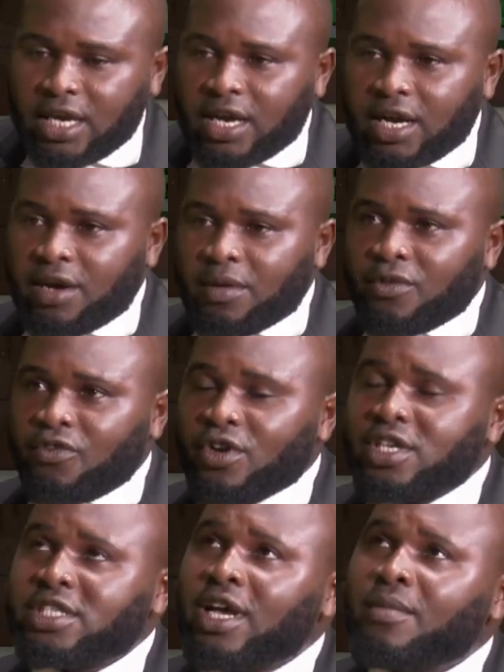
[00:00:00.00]

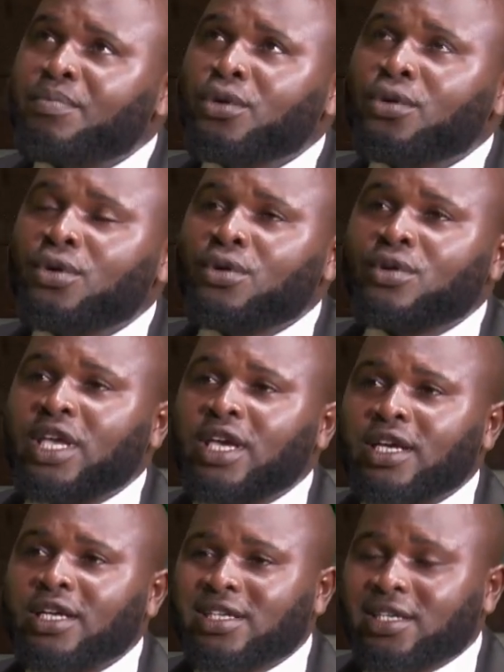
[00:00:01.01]
For example,
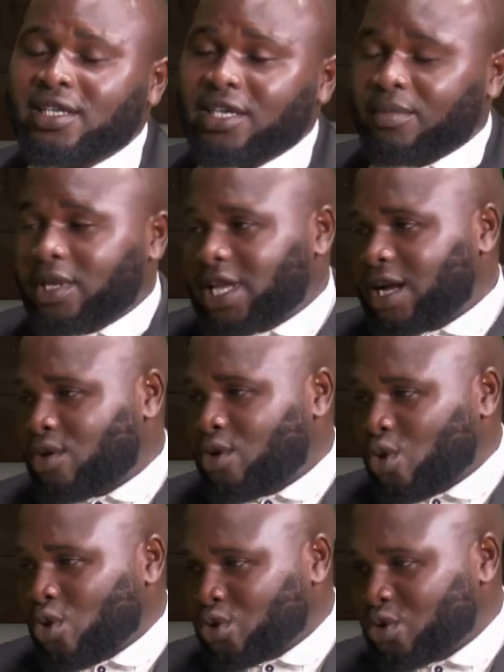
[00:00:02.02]
the criminal
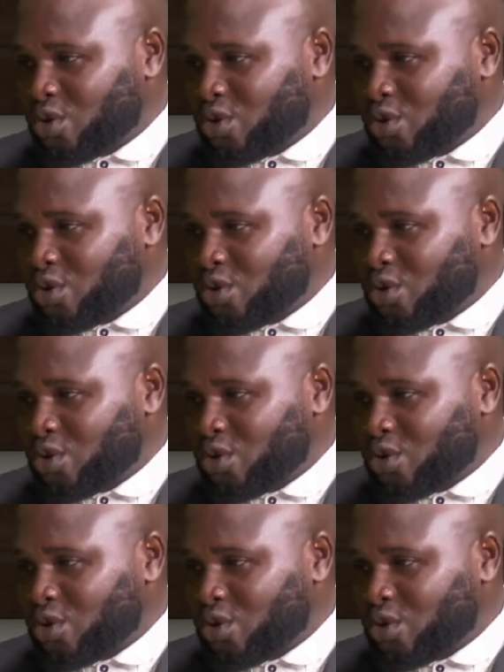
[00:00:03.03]
code.